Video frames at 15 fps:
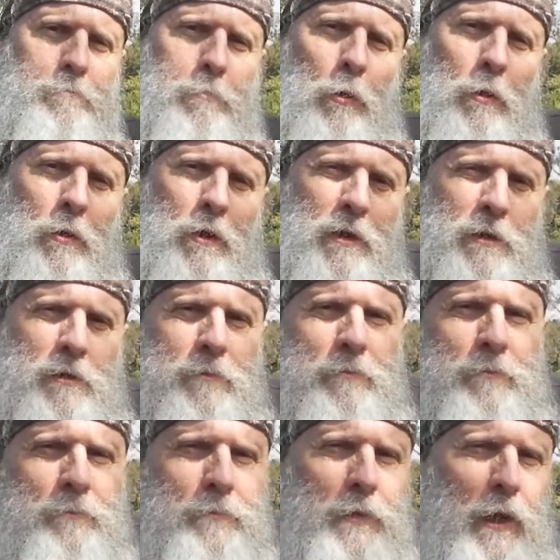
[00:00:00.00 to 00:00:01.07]
born
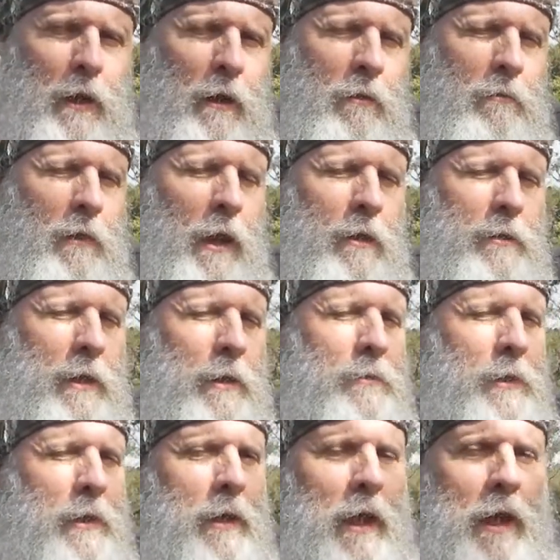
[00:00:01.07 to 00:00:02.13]
around, I
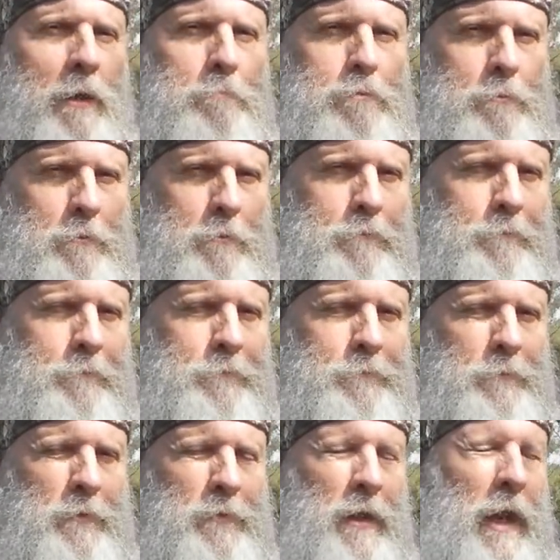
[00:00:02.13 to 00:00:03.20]
think, April,
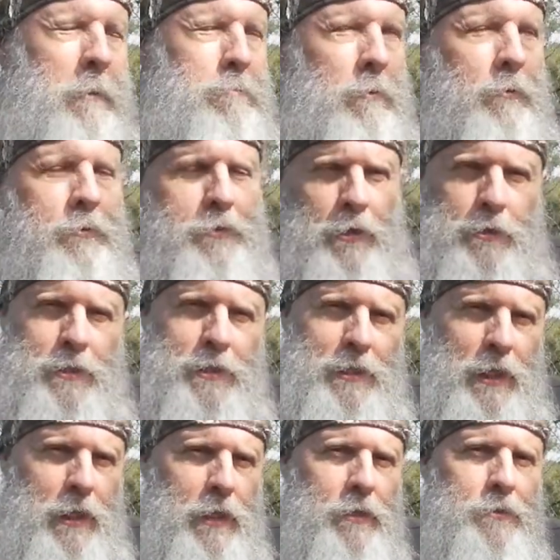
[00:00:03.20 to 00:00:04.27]
April
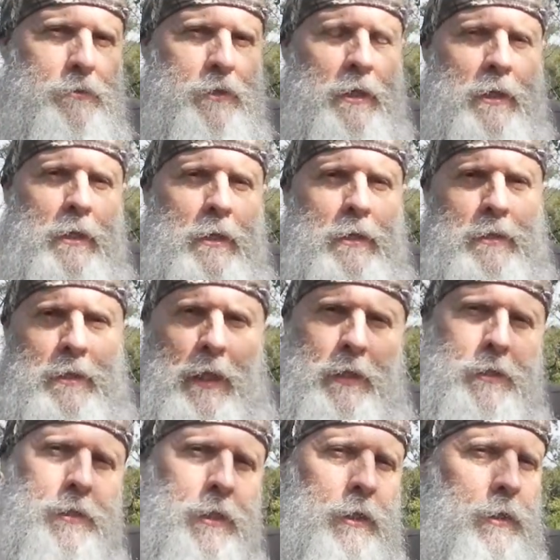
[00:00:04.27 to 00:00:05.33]
13th,
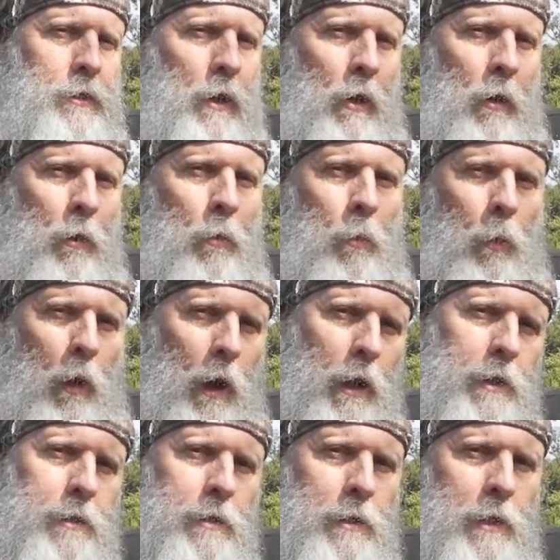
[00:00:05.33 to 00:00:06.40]

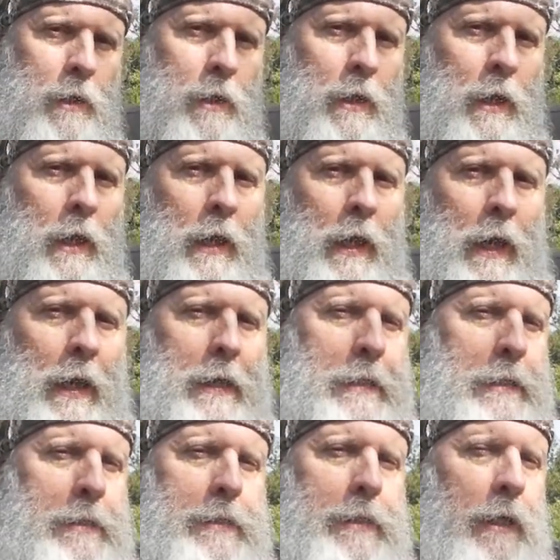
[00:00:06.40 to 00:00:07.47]
1901, and
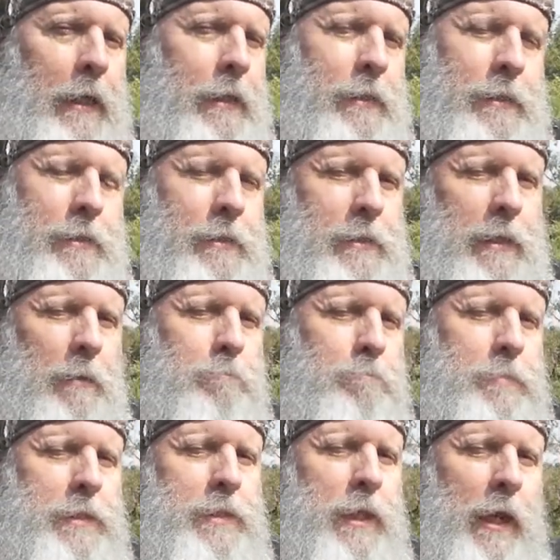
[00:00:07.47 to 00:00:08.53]
he died in
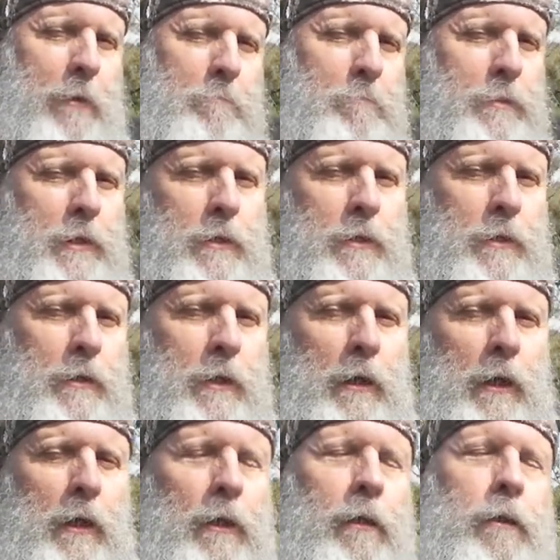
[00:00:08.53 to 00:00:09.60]
September
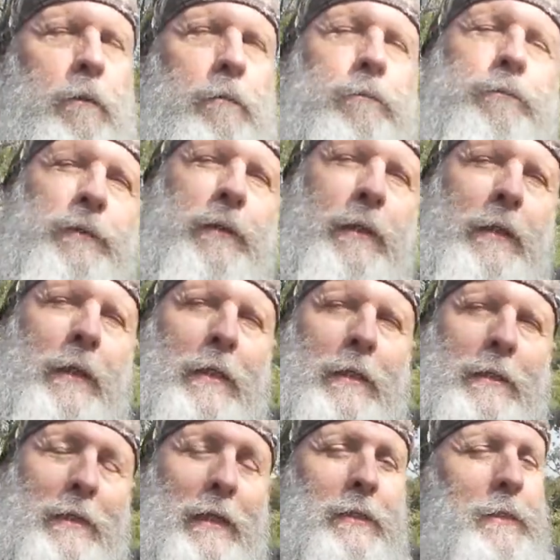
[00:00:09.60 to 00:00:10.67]
of
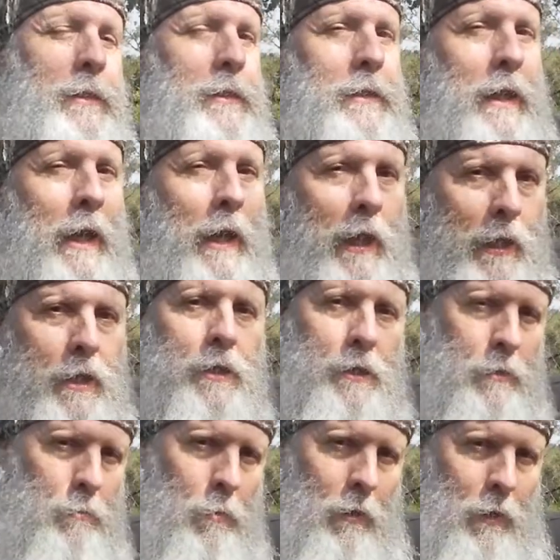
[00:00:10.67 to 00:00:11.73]

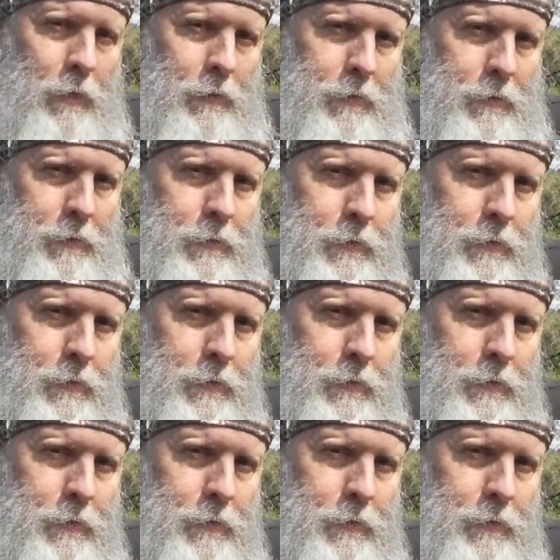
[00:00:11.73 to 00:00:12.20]
1981.